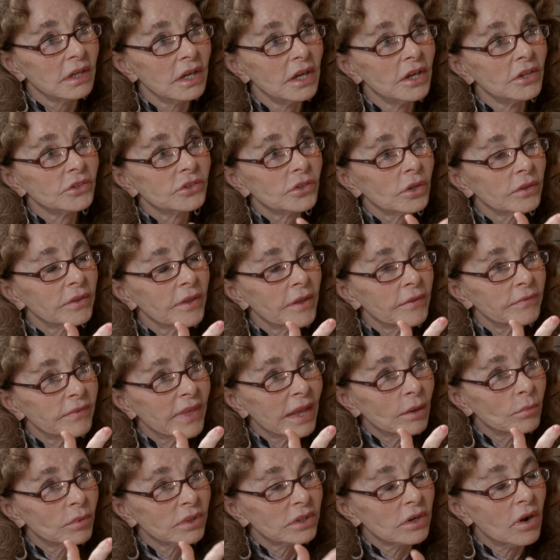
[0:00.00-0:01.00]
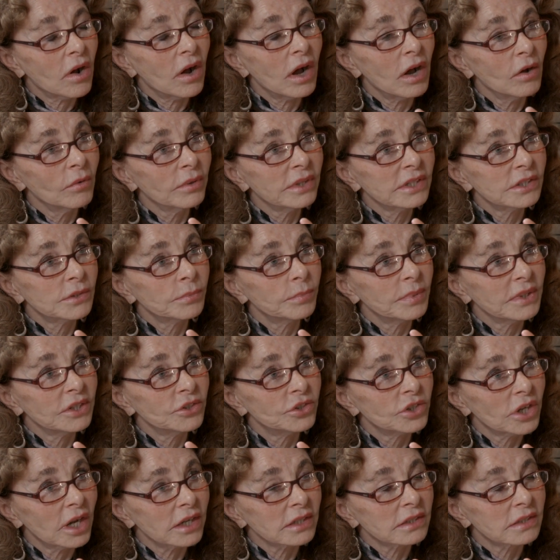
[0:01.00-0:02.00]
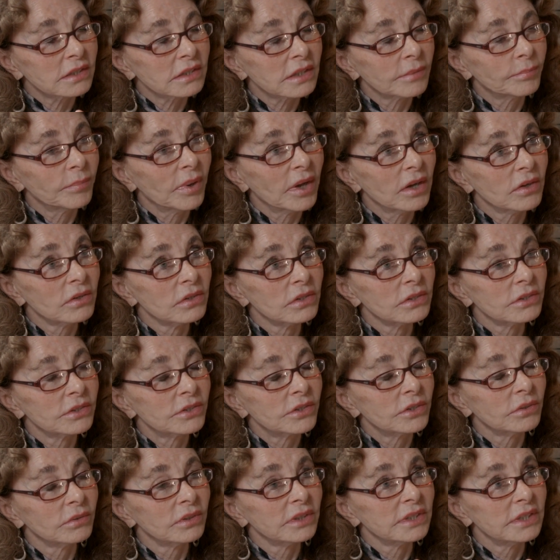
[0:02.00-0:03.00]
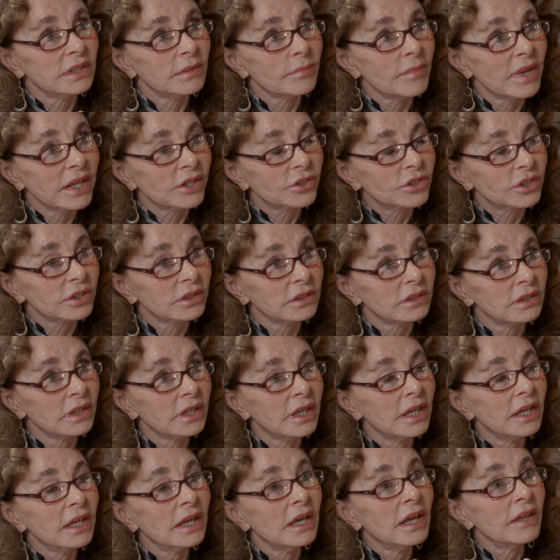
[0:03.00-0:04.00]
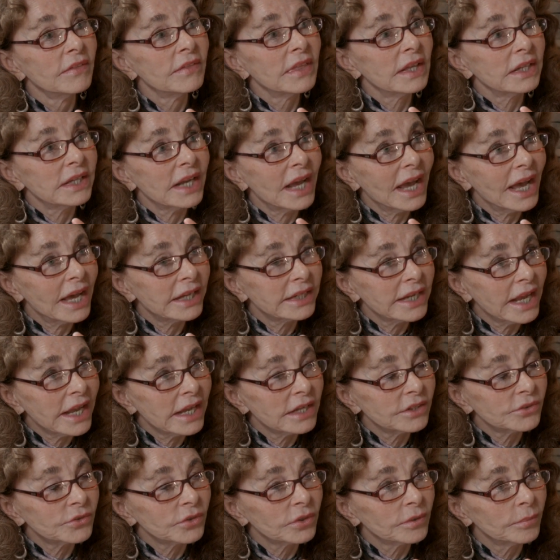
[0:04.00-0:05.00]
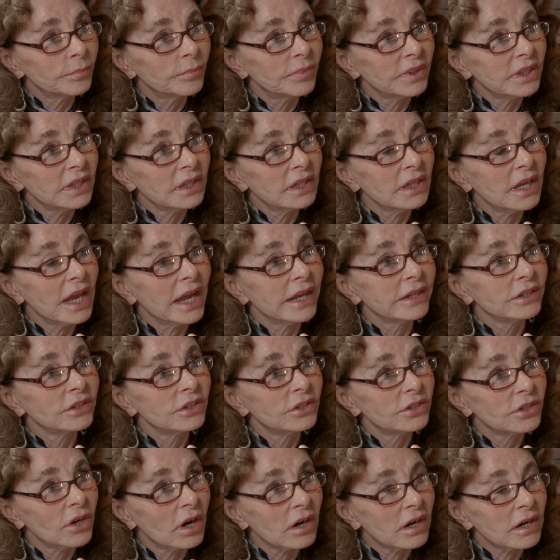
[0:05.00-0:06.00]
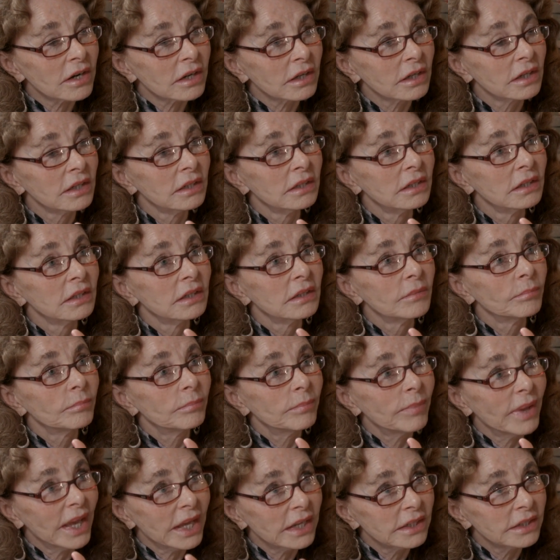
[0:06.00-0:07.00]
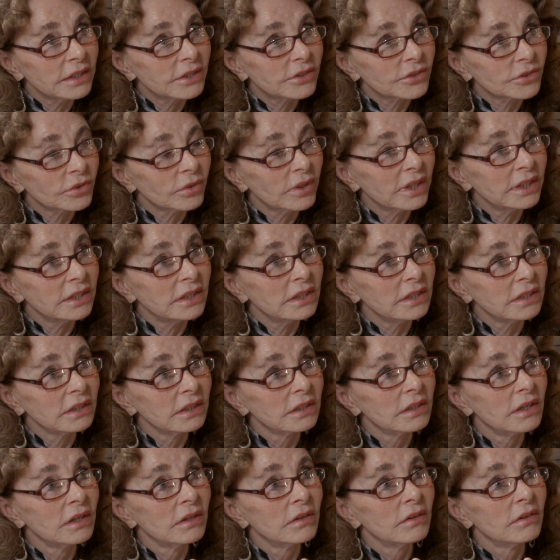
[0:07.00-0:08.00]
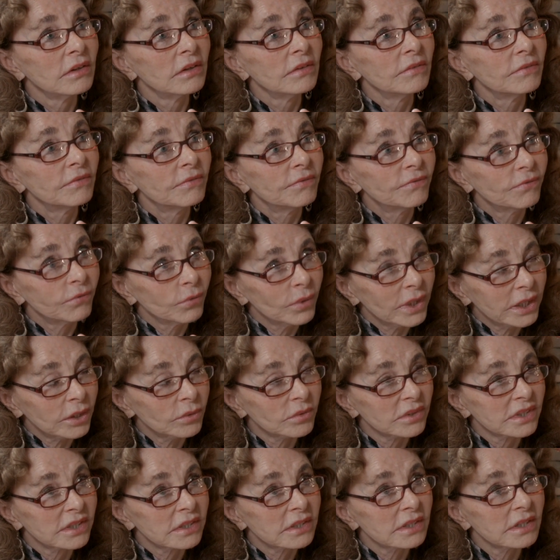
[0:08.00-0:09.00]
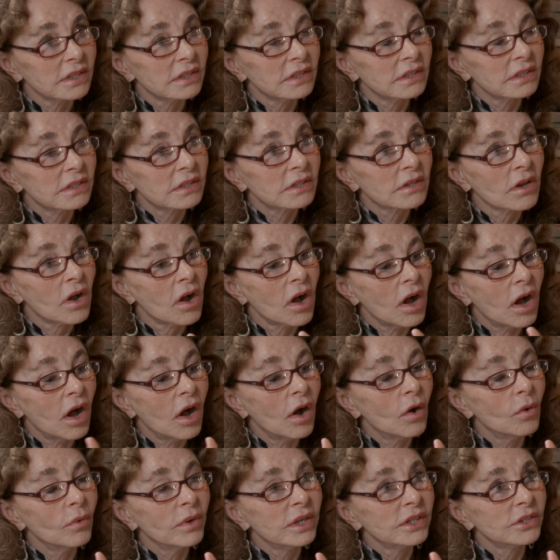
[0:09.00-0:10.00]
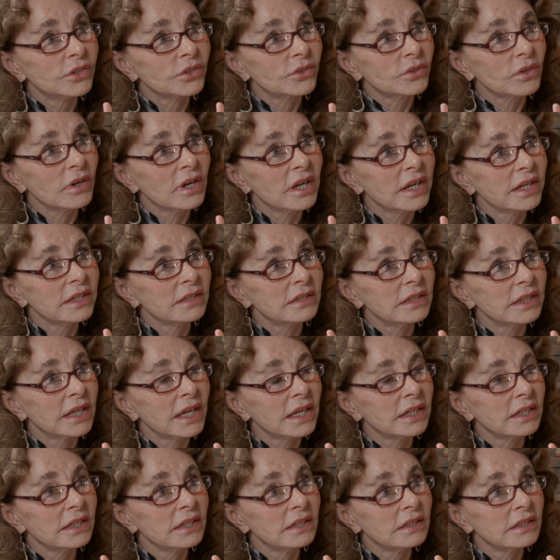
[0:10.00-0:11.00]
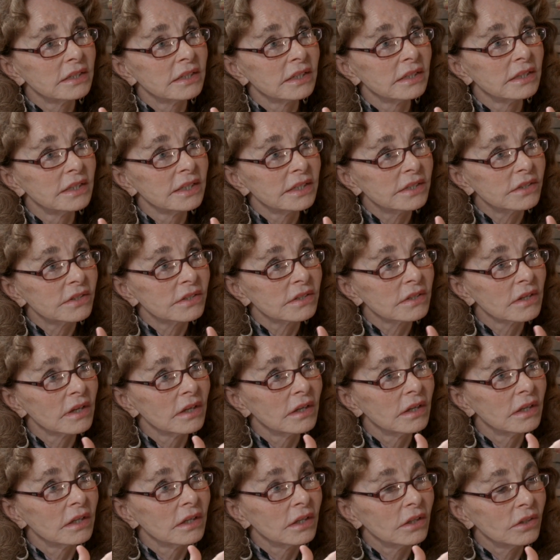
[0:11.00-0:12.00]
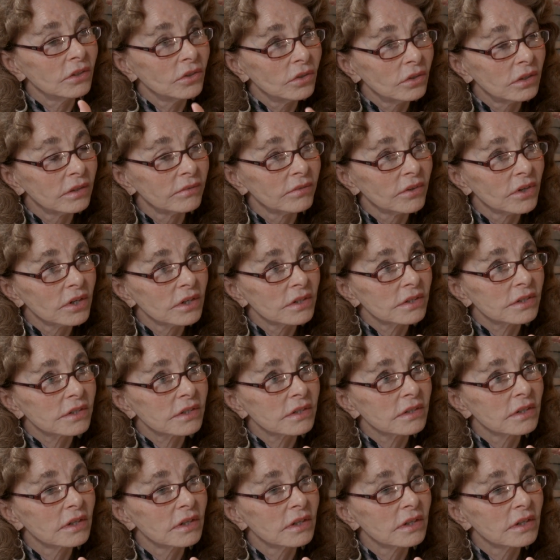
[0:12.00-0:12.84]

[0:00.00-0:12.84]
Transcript: so that they would always be juxtaposed to a dimension that had entropy and dark, penetrating frequencies, always trying to get into this universe.